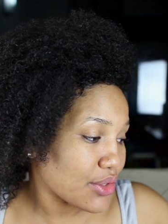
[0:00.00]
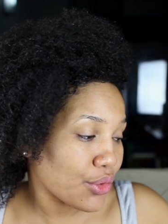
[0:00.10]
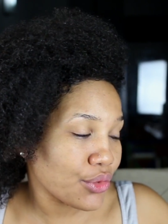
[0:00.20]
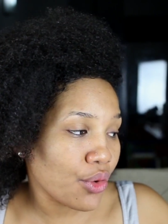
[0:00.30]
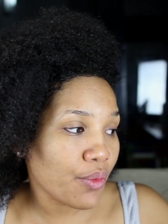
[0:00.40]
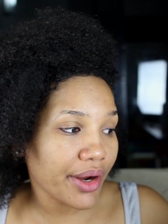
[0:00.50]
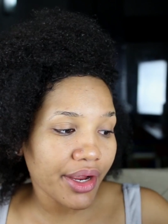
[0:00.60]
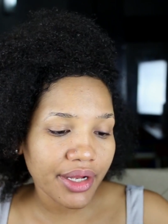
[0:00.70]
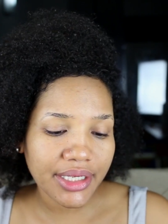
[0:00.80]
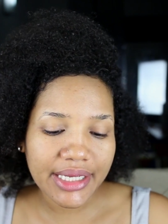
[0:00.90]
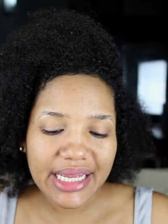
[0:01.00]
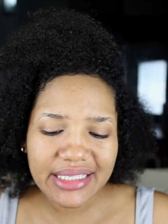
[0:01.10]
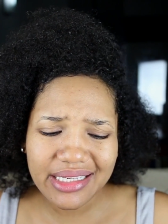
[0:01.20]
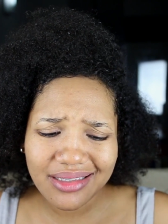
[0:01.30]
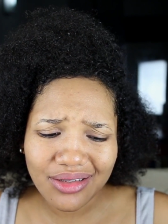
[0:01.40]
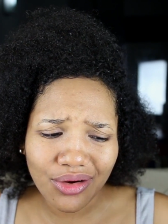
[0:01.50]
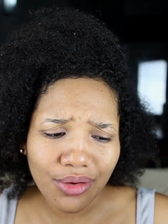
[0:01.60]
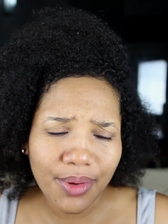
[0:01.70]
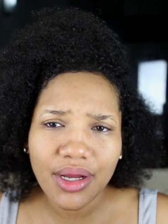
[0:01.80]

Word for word: I don't know where you're gonna get it though,